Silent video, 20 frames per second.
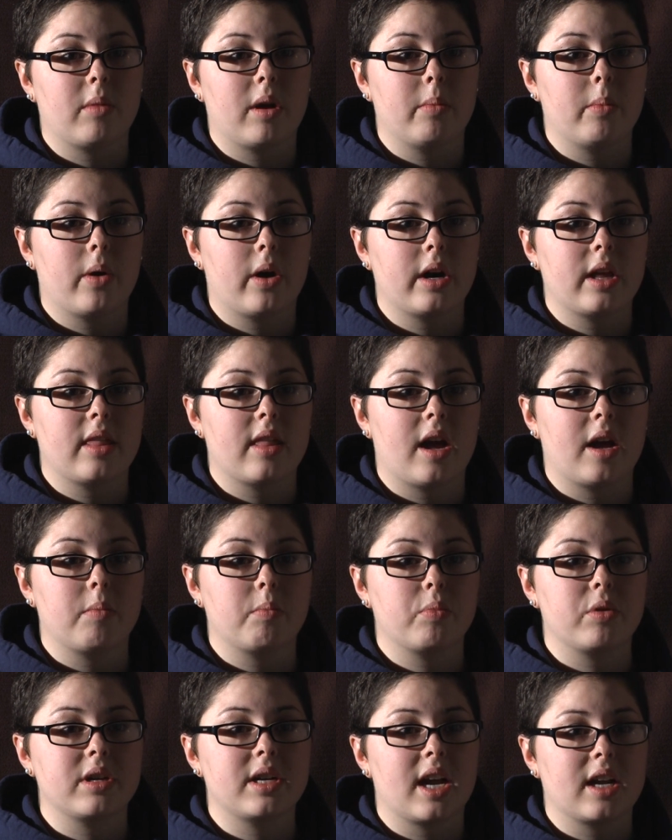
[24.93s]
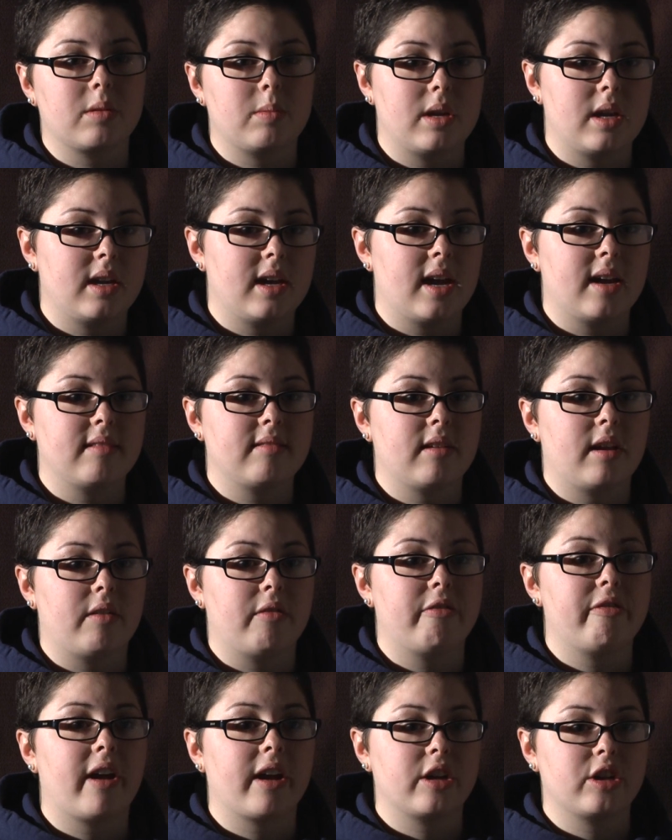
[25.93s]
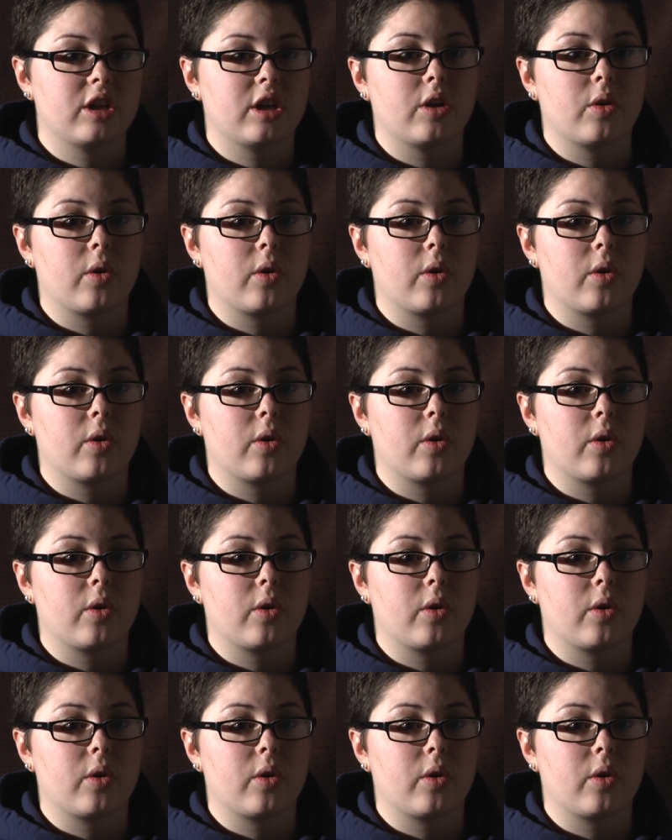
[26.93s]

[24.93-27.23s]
my body that protect me against infection